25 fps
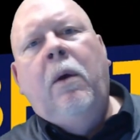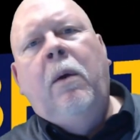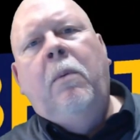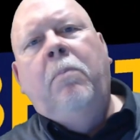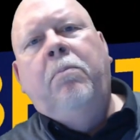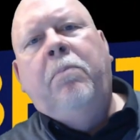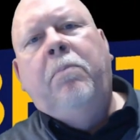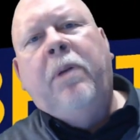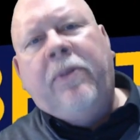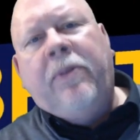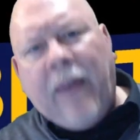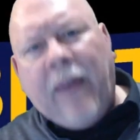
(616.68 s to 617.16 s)

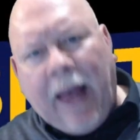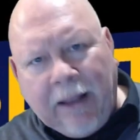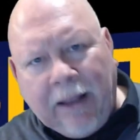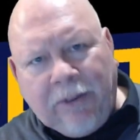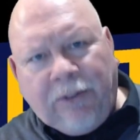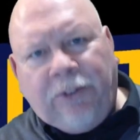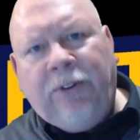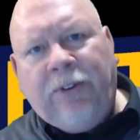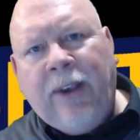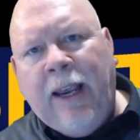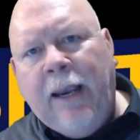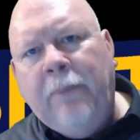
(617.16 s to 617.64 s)
But that
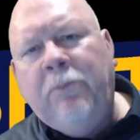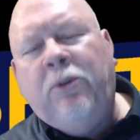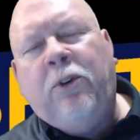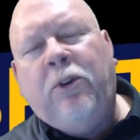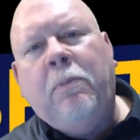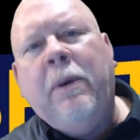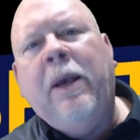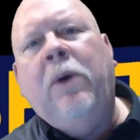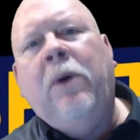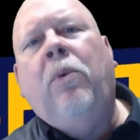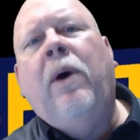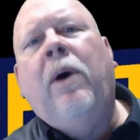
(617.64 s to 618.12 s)
seems to
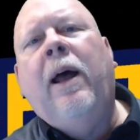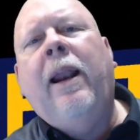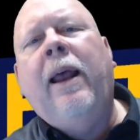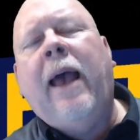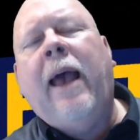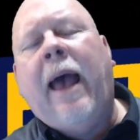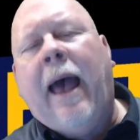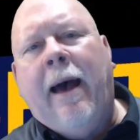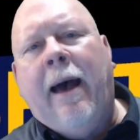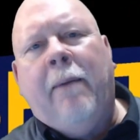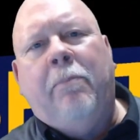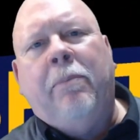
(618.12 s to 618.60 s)
be what
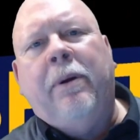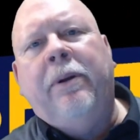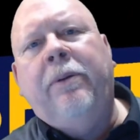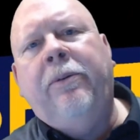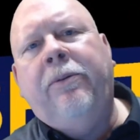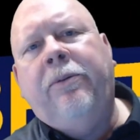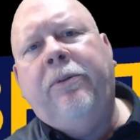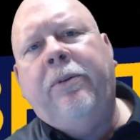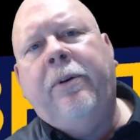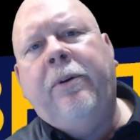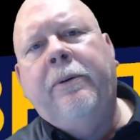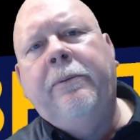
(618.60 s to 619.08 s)

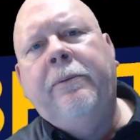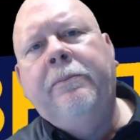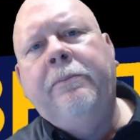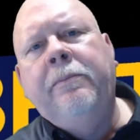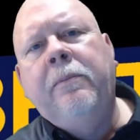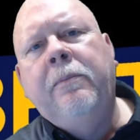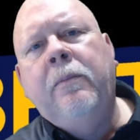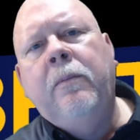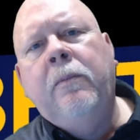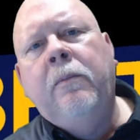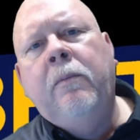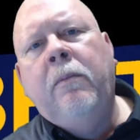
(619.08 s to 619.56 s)
happens.
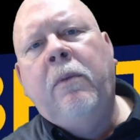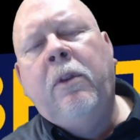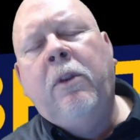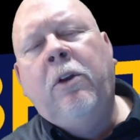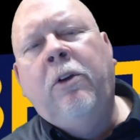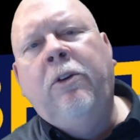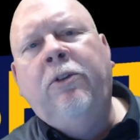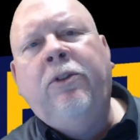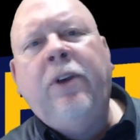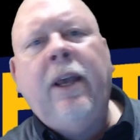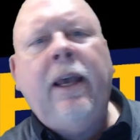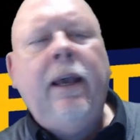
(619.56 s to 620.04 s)
You
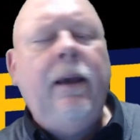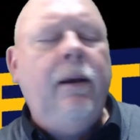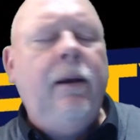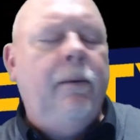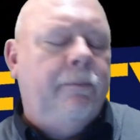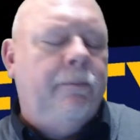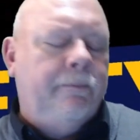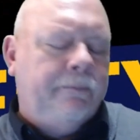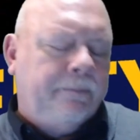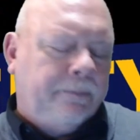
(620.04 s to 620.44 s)
see,